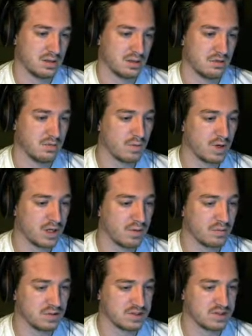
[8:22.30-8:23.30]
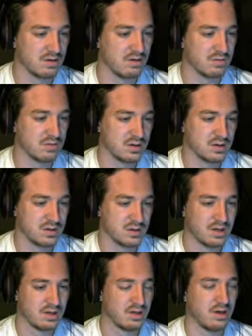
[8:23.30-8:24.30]
Or one eight one zero?
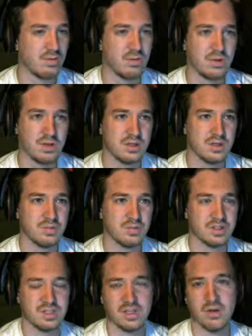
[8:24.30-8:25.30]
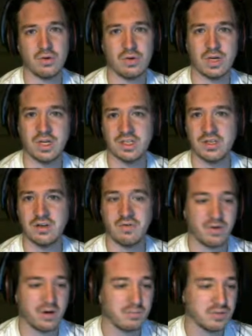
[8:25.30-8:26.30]
I don't know. Depends on the location you're from.